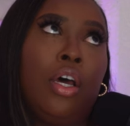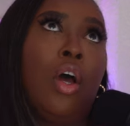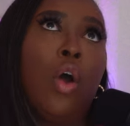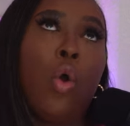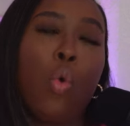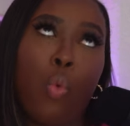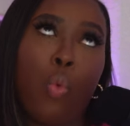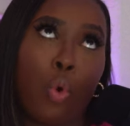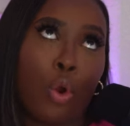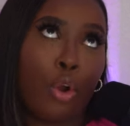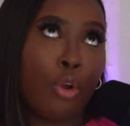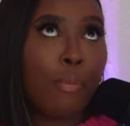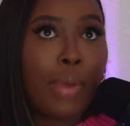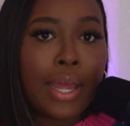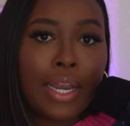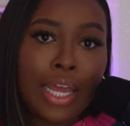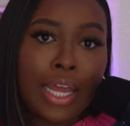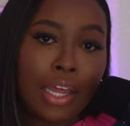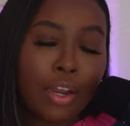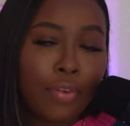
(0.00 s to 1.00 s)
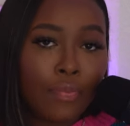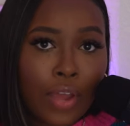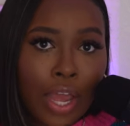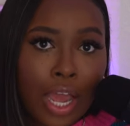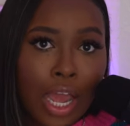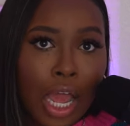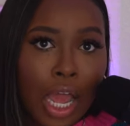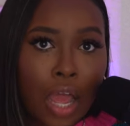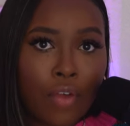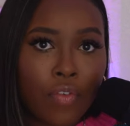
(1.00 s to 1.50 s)
work my 9 to
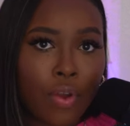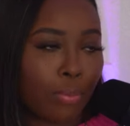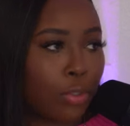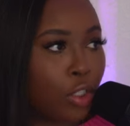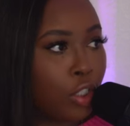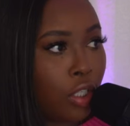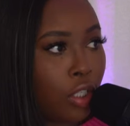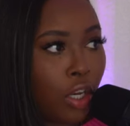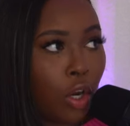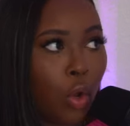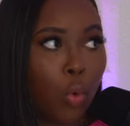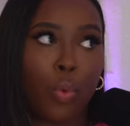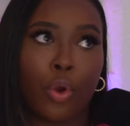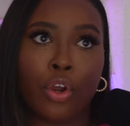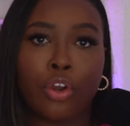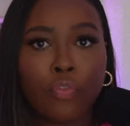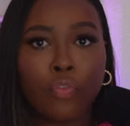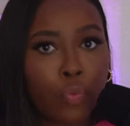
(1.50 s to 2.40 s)
5. I'm just going to work